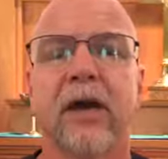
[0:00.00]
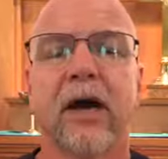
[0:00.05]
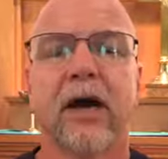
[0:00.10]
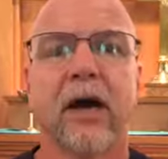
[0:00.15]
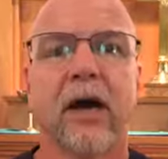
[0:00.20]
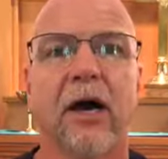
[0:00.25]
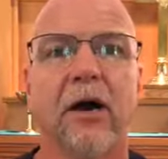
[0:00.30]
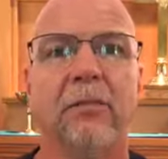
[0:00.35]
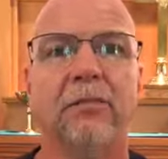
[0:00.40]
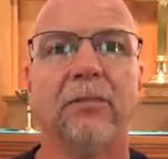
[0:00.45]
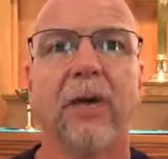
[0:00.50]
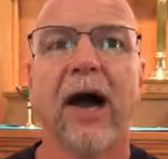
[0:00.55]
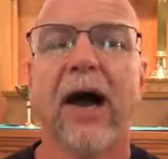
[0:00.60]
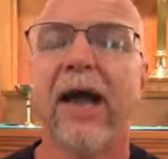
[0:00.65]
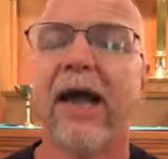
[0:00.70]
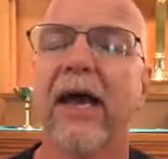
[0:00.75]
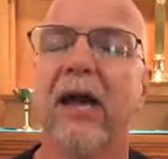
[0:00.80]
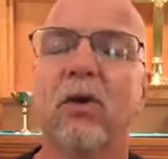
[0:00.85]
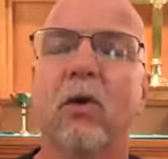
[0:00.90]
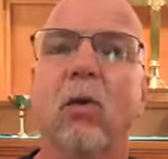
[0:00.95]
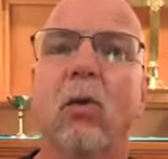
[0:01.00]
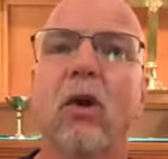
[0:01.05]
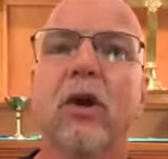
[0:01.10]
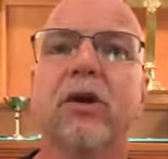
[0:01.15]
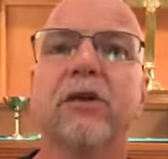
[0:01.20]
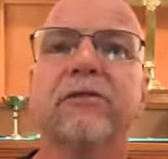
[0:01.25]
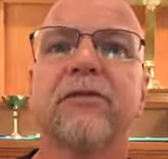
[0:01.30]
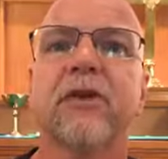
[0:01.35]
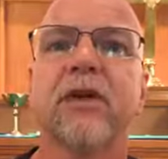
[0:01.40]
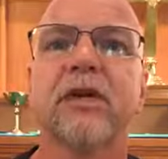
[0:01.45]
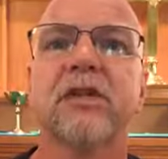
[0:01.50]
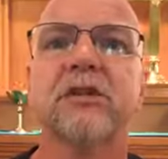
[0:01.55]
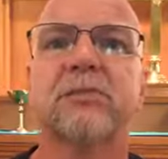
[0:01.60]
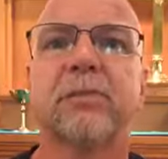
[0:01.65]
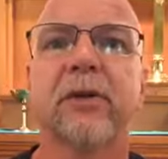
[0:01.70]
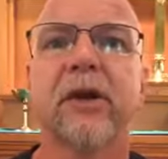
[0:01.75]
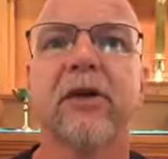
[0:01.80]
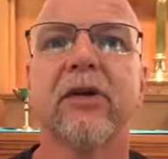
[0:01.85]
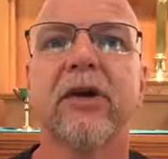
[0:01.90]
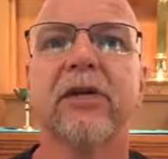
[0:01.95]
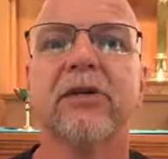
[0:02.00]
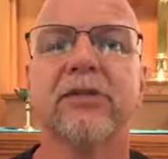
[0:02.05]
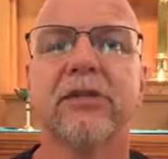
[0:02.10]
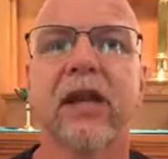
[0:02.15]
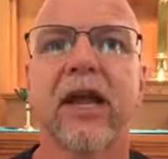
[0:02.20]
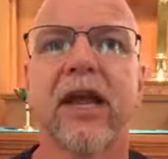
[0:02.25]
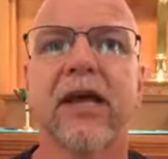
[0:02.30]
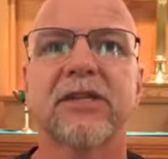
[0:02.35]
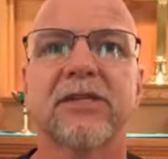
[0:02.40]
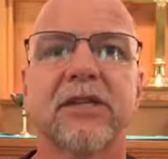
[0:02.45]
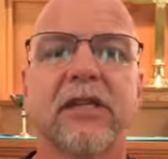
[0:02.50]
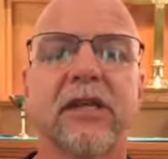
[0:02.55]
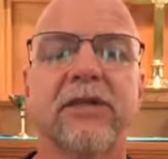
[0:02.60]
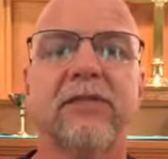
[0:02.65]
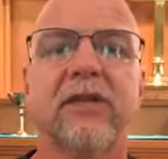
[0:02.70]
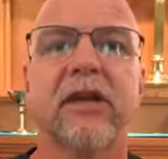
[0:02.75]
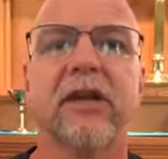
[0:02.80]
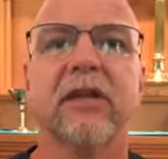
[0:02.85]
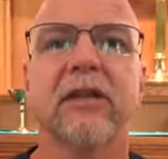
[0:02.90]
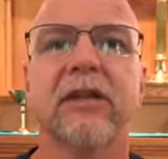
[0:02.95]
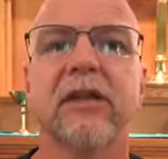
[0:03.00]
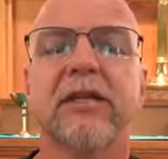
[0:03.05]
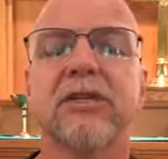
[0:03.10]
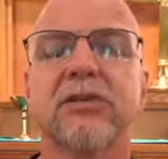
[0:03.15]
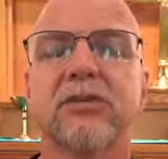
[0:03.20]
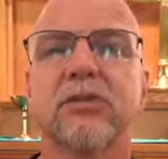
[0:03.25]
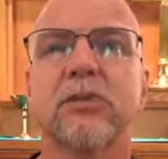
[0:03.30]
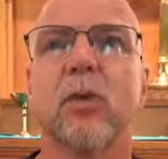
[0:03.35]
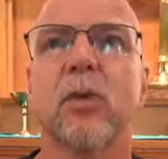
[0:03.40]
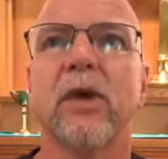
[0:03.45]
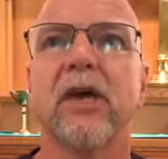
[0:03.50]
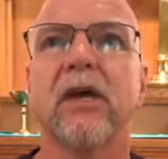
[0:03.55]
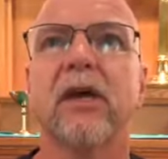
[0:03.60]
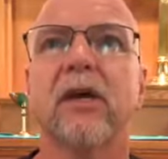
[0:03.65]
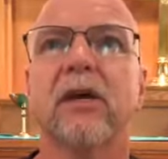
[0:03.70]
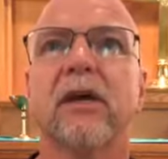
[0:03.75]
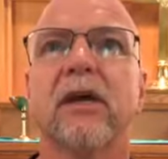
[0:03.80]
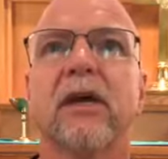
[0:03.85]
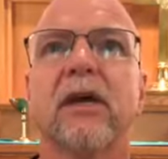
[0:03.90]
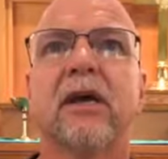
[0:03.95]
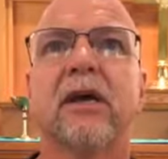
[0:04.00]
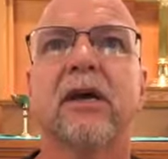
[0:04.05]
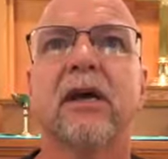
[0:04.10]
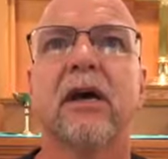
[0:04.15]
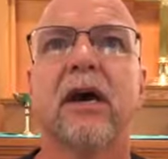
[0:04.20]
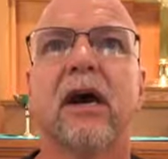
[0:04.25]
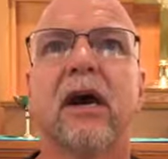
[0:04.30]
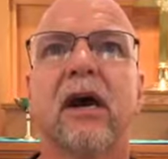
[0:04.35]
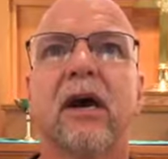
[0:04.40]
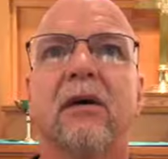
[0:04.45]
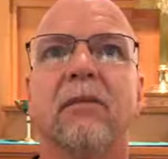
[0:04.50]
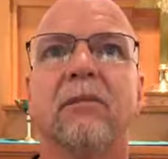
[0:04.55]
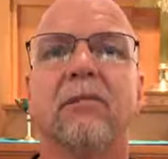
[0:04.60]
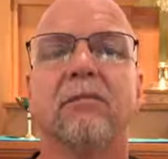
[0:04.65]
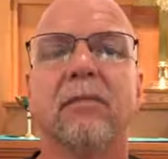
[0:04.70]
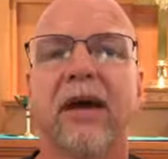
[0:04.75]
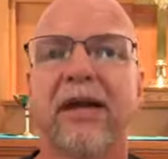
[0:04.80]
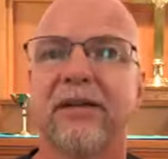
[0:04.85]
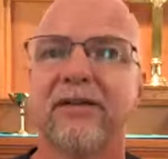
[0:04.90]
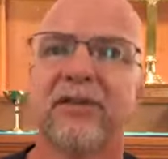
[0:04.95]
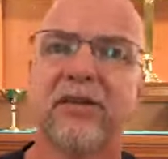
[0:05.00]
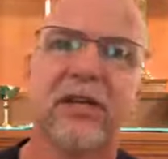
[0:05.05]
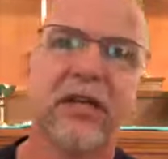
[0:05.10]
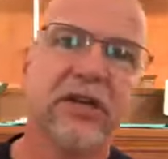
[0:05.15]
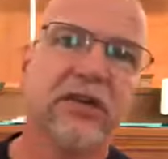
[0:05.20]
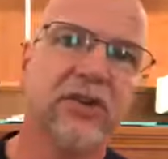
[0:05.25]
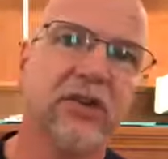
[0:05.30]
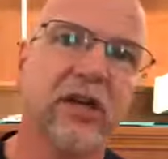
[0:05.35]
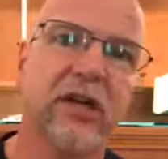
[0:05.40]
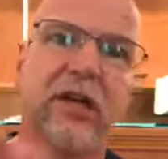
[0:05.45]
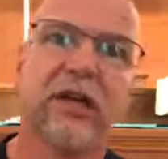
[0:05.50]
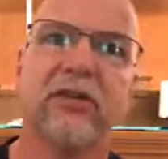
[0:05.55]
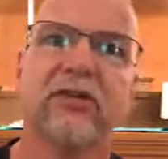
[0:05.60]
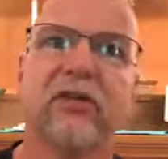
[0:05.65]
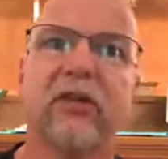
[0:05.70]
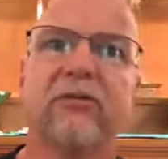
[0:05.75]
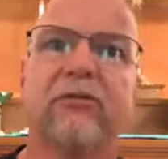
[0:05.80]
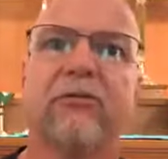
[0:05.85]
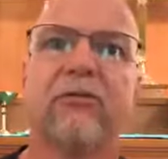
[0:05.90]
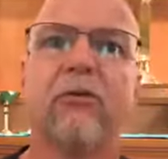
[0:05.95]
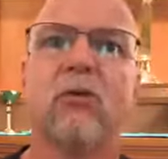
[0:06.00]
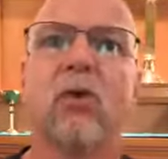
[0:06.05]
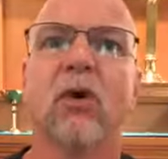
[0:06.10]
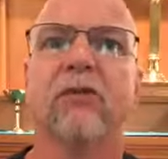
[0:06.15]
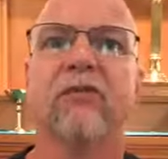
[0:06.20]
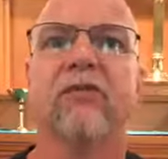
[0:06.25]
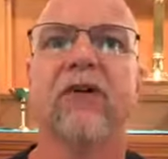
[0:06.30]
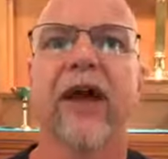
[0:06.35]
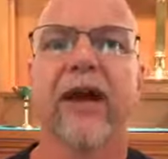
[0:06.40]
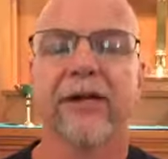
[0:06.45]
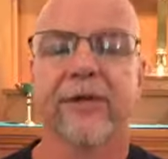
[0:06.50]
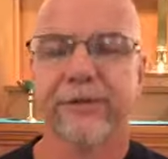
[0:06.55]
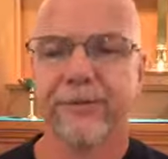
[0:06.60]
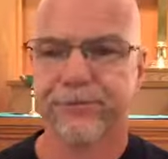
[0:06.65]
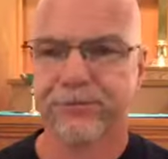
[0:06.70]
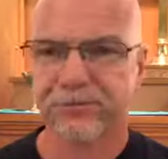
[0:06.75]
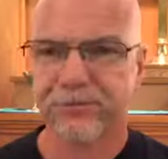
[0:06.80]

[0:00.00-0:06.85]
I had a wonderful experience last evening. This week, my teaching is in full effect.